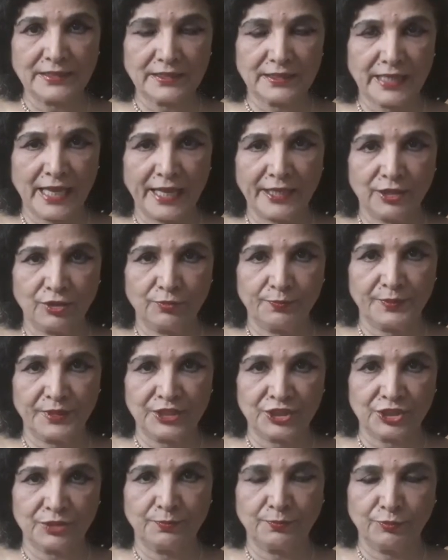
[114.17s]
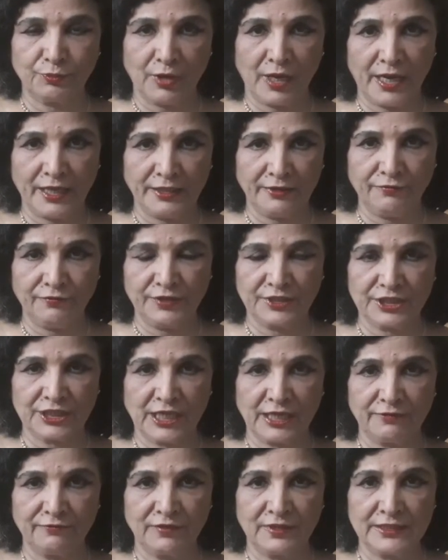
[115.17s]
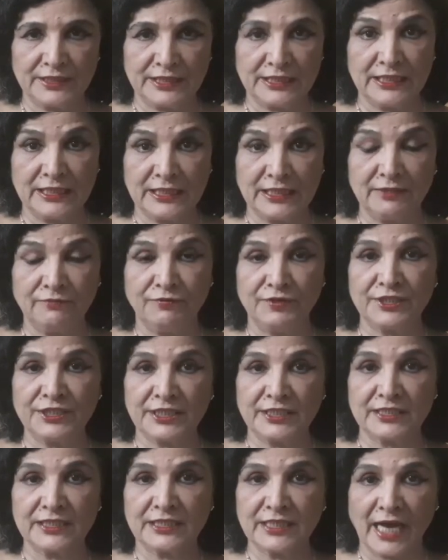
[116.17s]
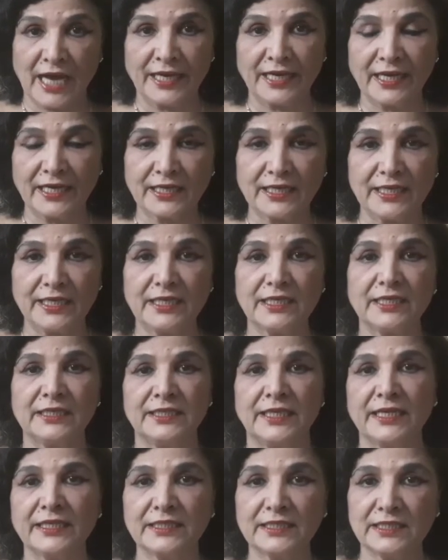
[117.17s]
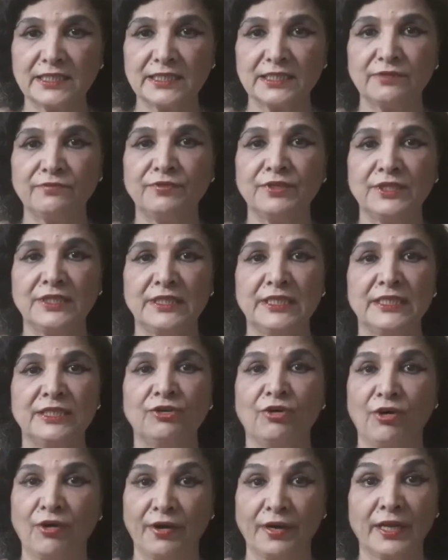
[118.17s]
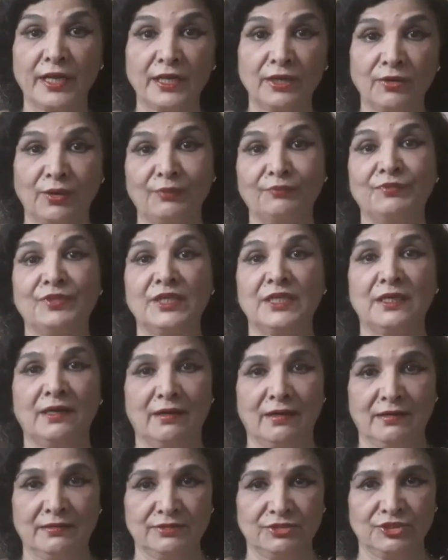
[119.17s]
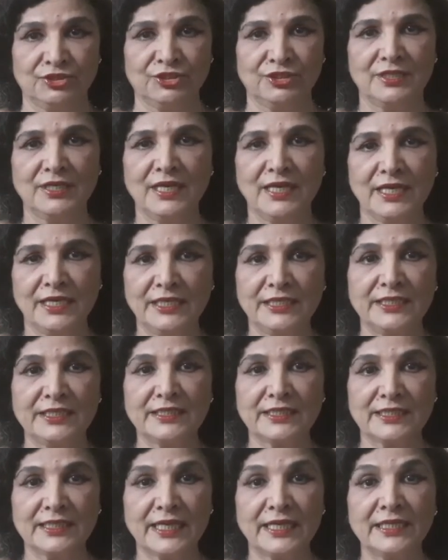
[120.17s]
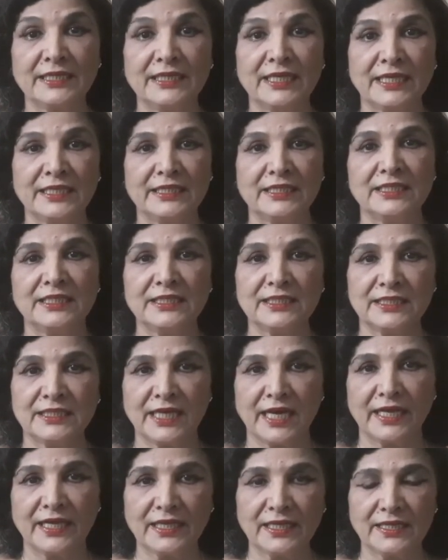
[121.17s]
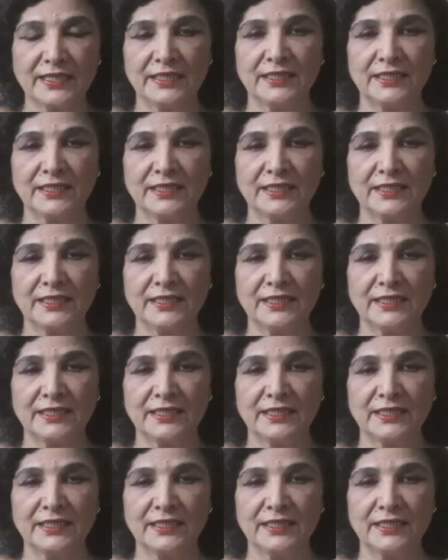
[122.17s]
acupressure point which I will deal, which is directly connected with the organ of the heart. It is said that it is directly